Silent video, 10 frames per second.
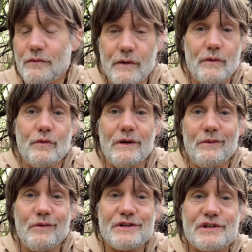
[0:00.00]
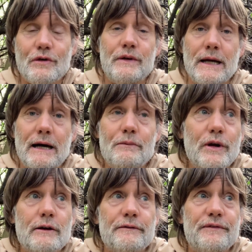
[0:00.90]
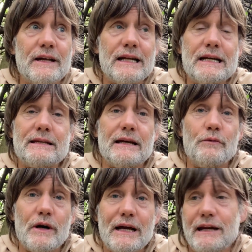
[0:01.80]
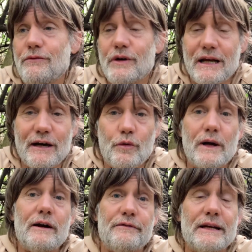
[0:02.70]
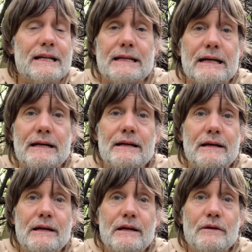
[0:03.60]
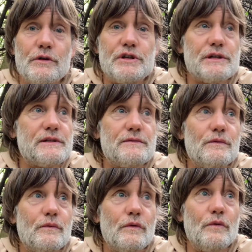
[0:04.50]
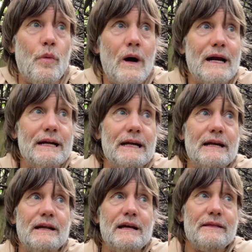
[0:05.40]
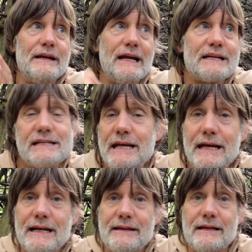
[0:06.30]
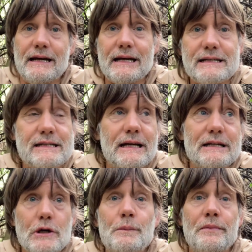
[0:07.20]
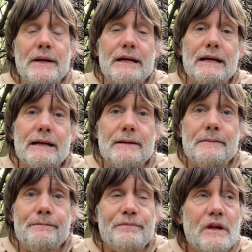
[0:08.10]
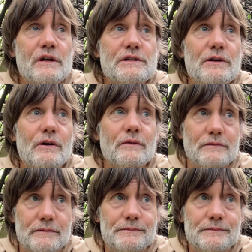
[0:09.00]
we're so numb we don't feel anything. We're not aware of anything. We're just wanting the next hit, the next dopamine hit. So